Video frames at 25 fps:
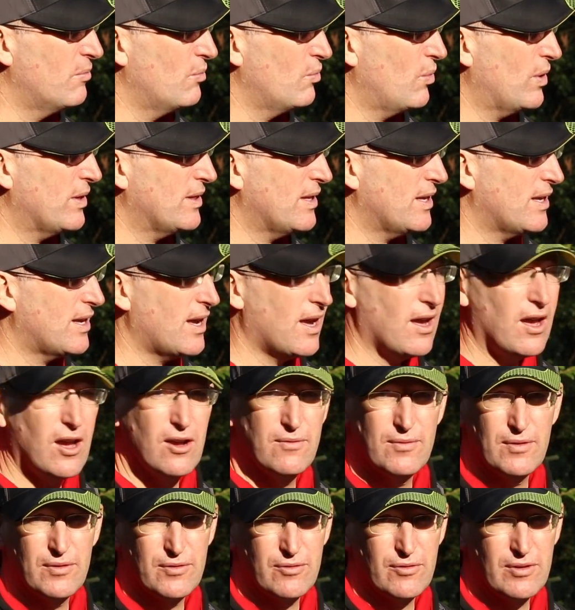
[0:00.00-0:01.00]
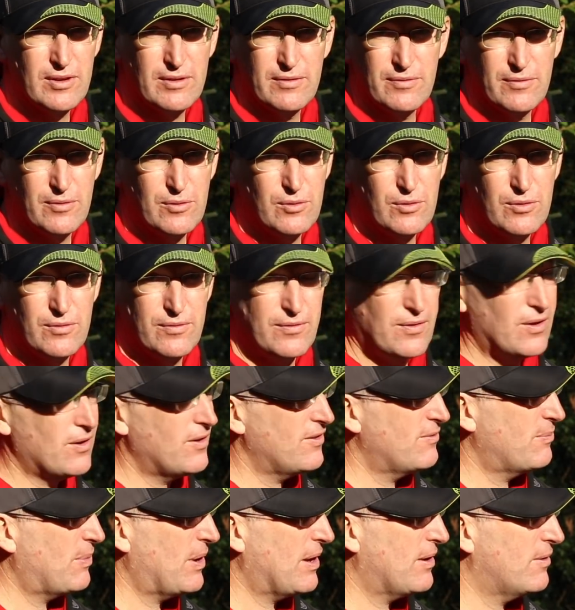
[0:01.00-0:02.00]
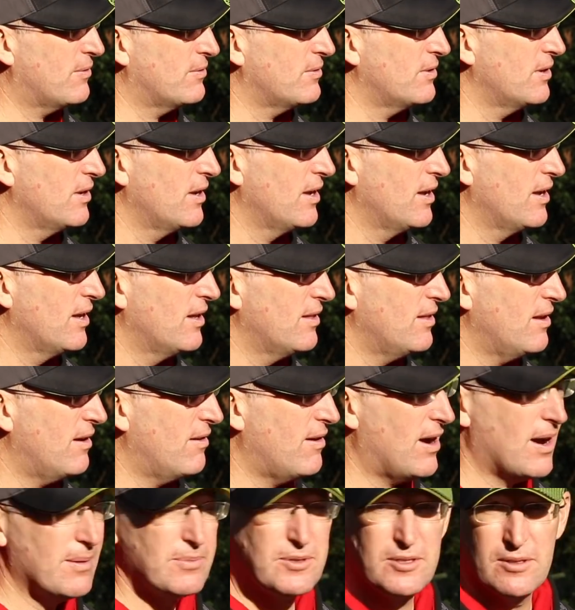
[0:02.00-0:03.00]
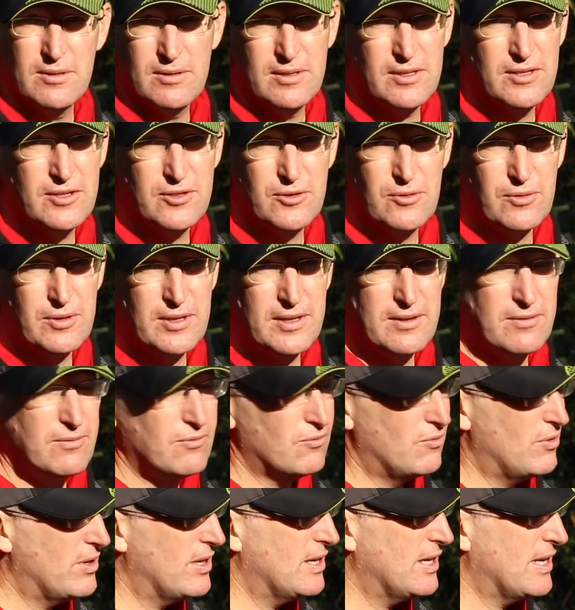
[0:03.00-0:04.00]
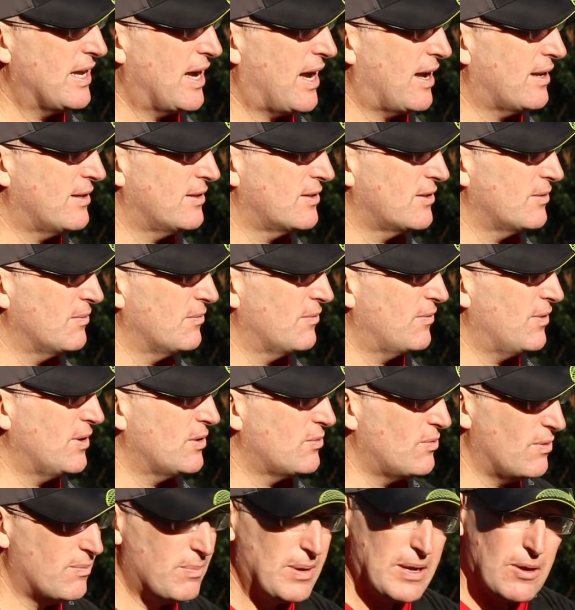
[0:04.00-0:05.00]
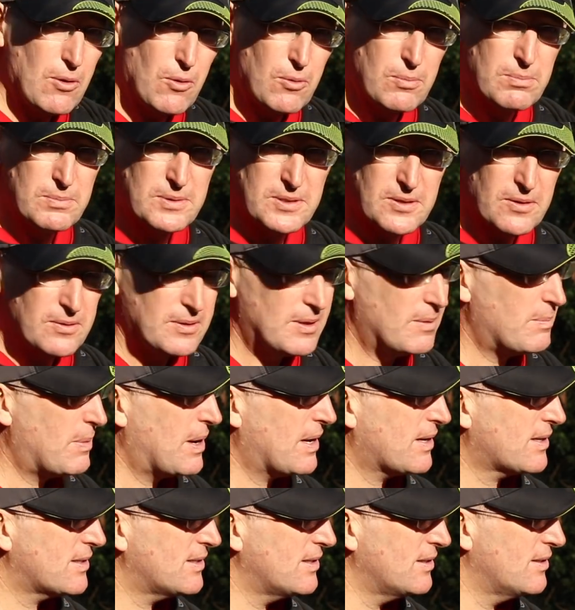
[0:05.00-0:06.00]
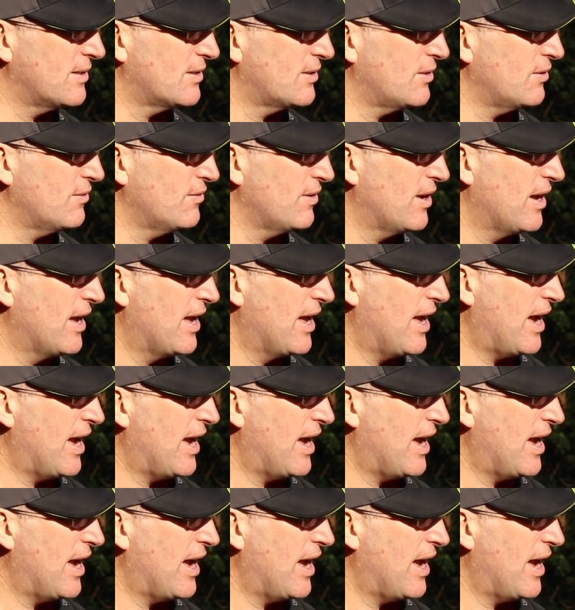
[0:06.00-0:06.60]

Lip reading: When they get over 3 and 4 or 5 pound, they're absolutely stunning. Really handsome fish with big humps on the backs and stuff.